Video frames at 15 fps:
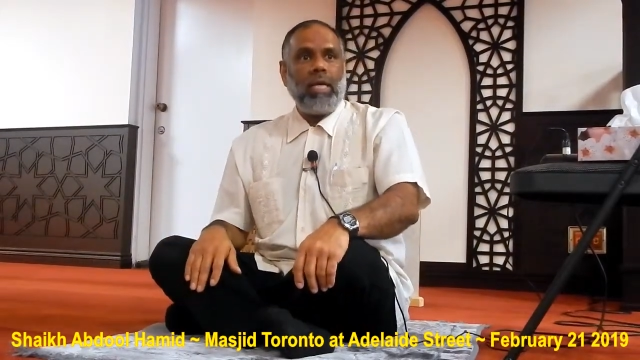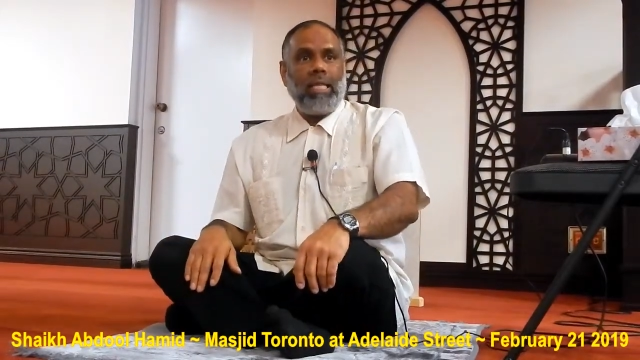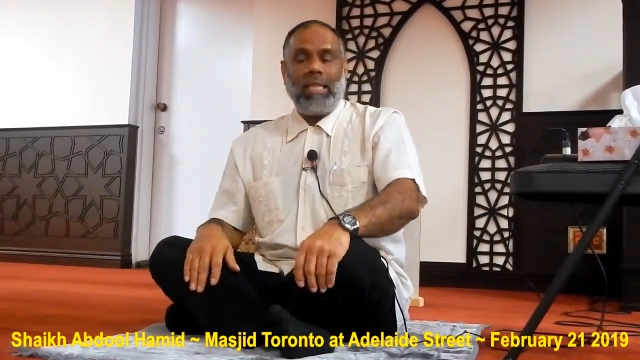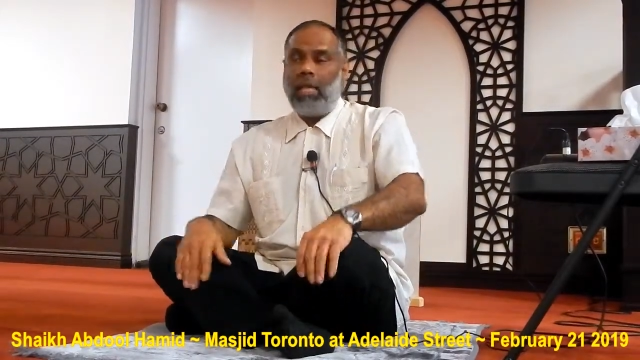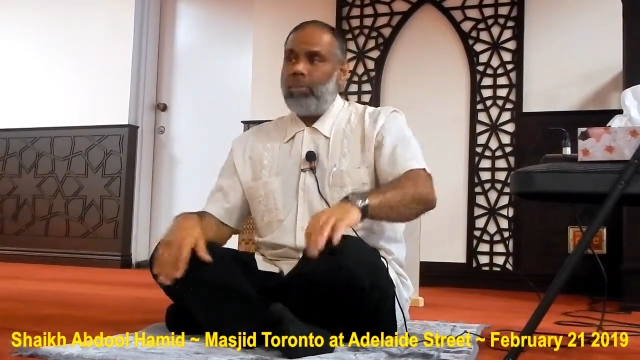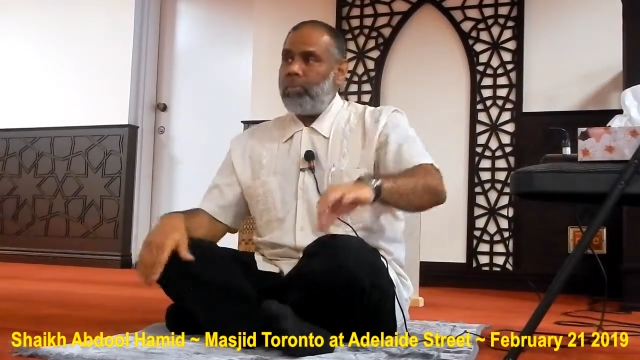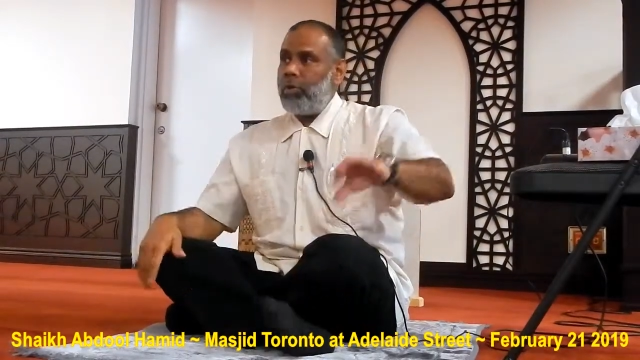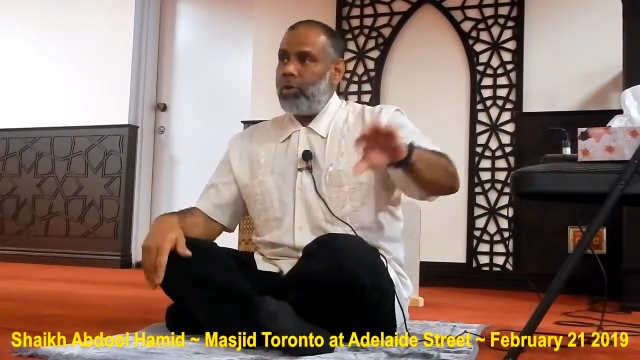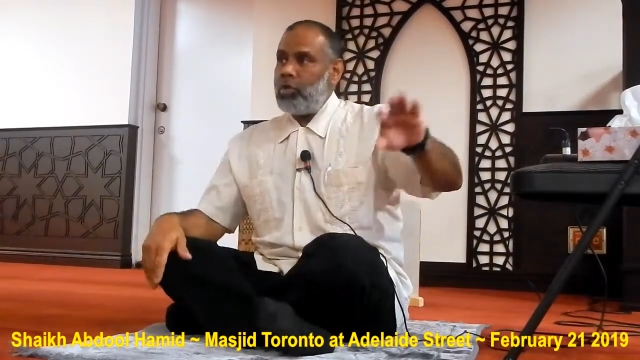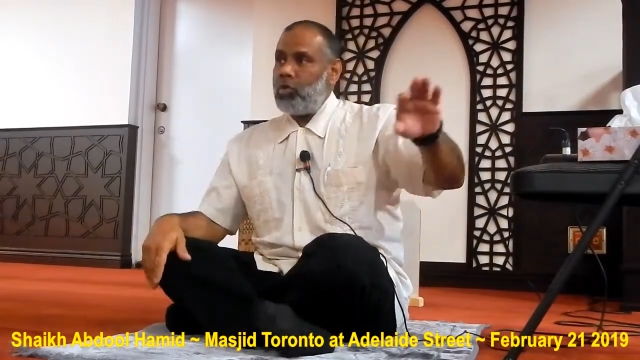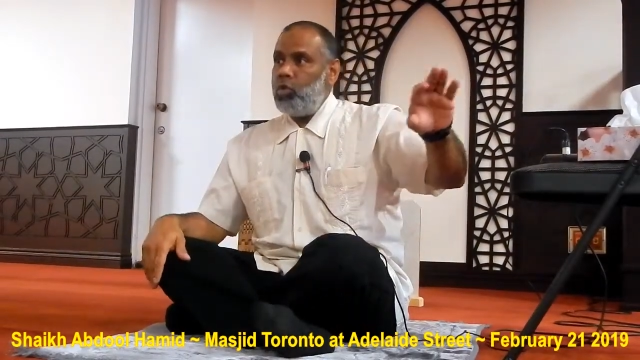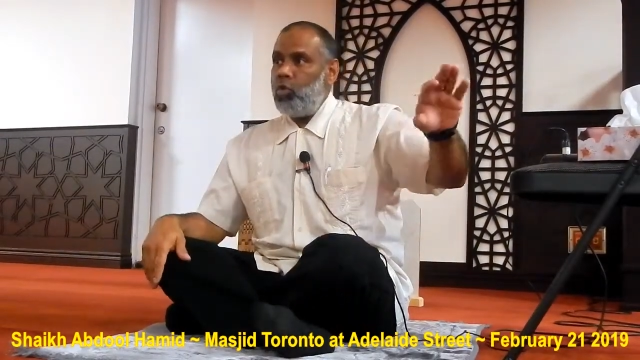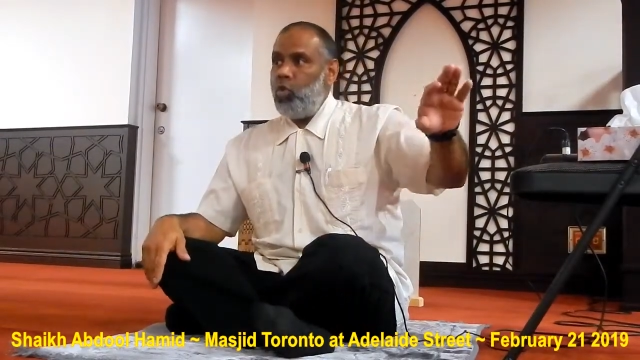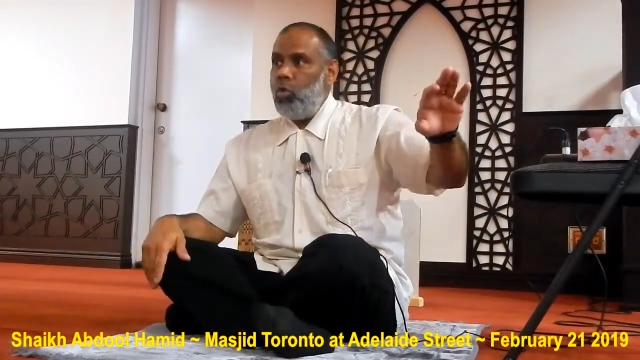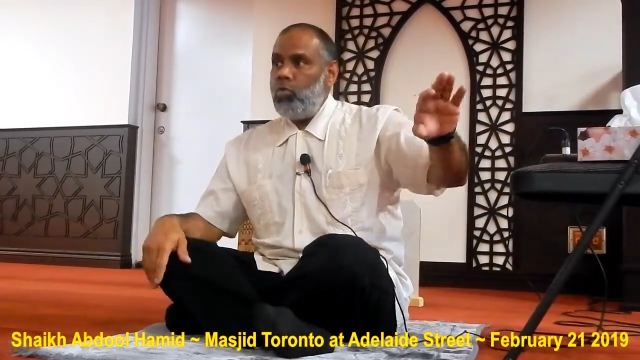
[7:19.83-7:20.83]
that
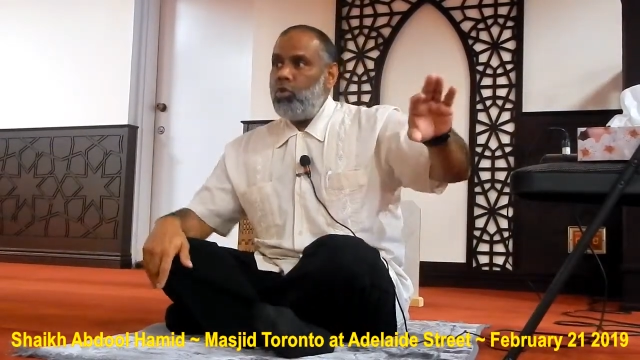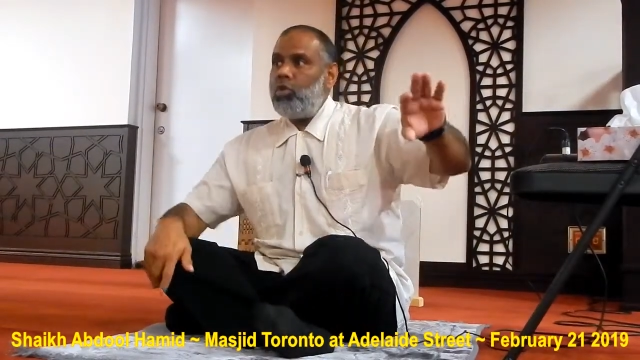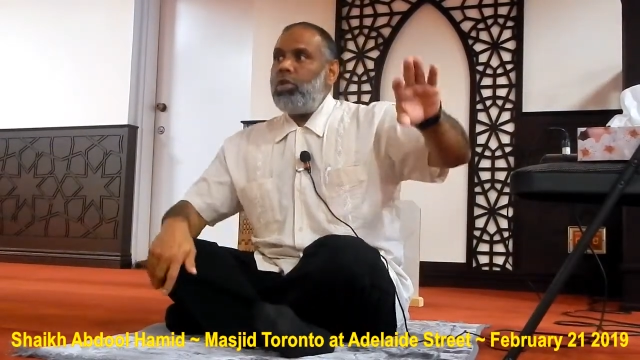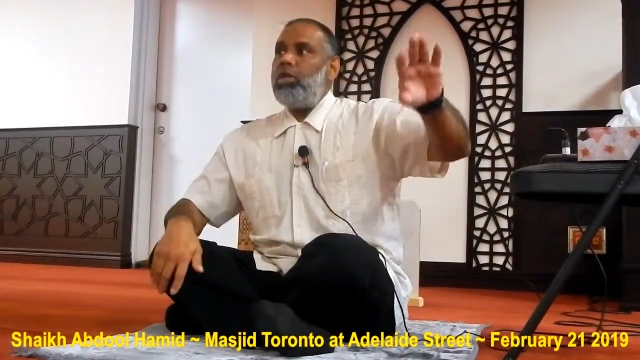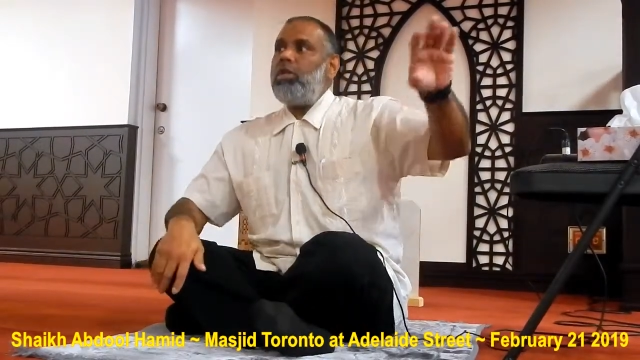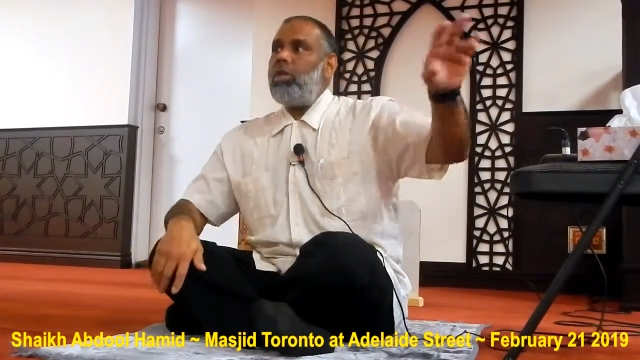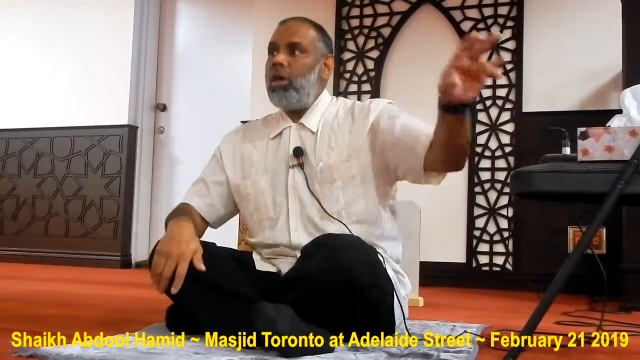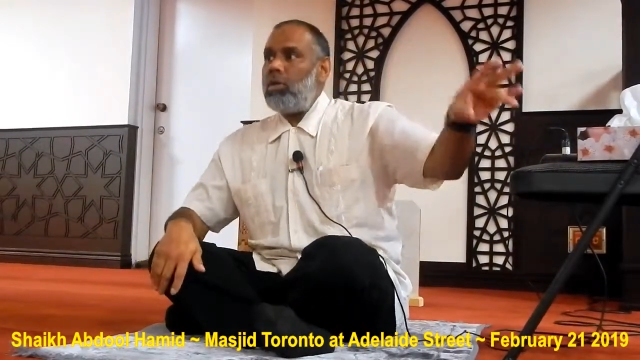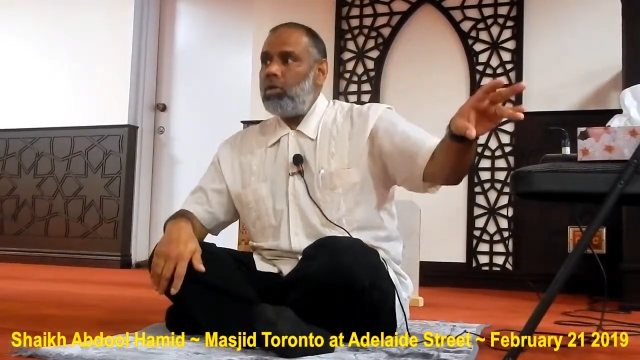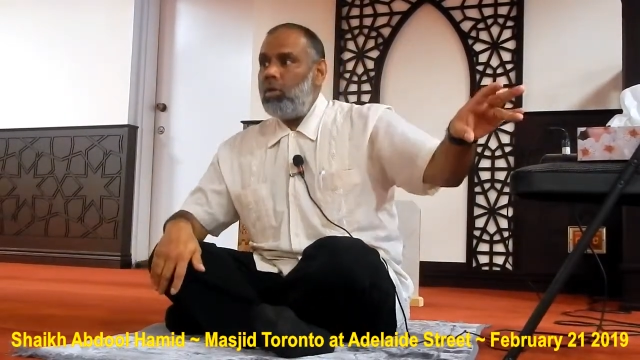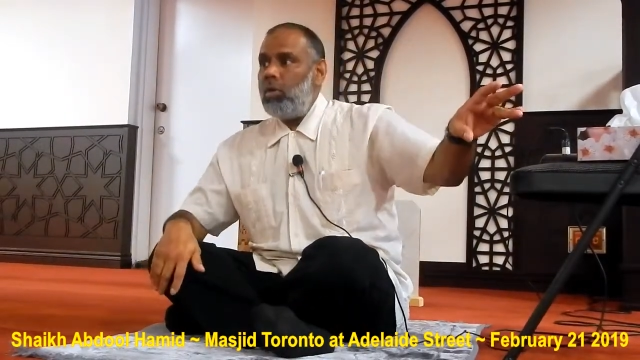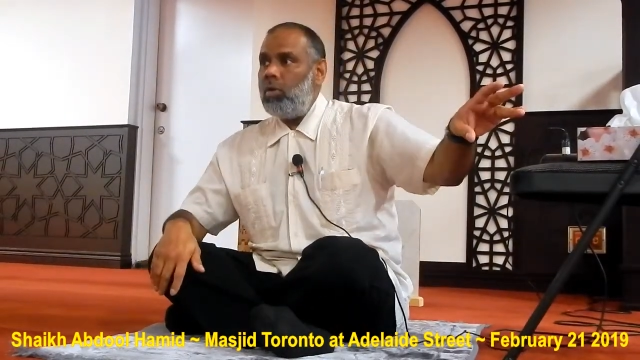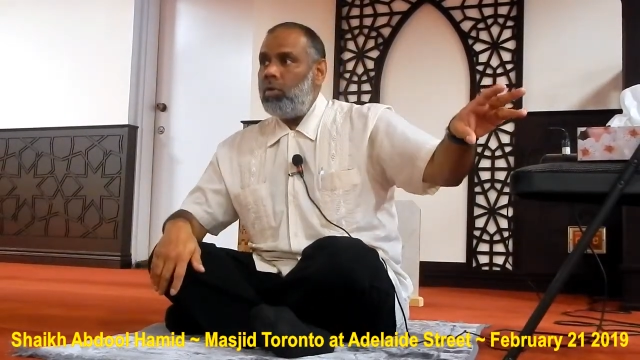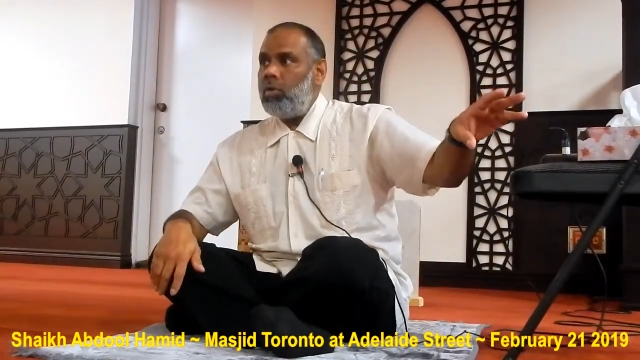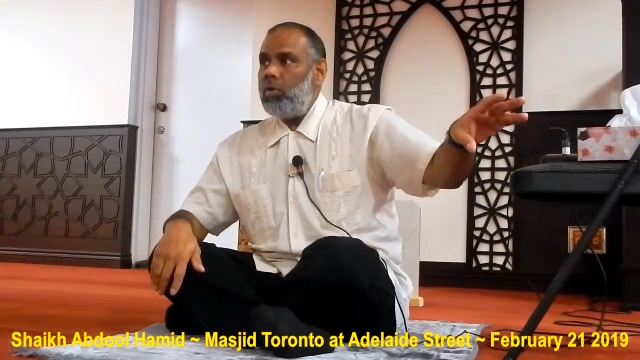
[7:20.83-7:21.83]
person whom you did not
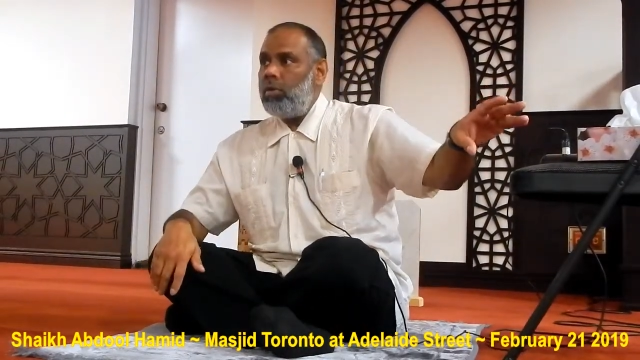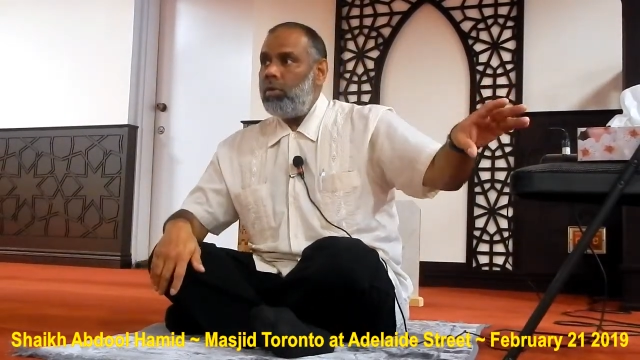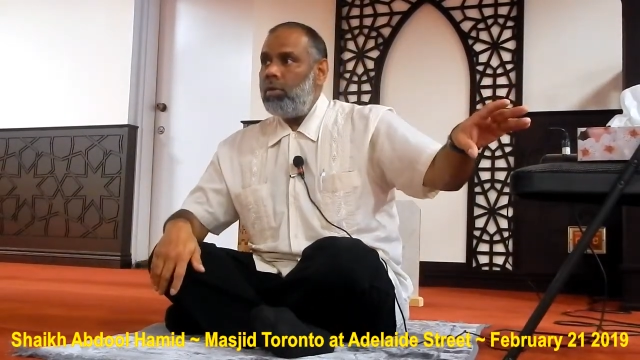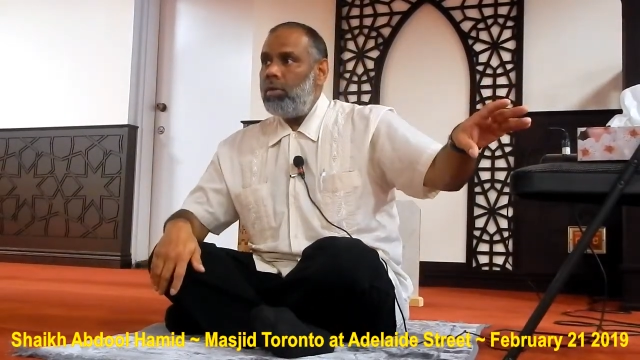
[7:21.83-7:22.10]
know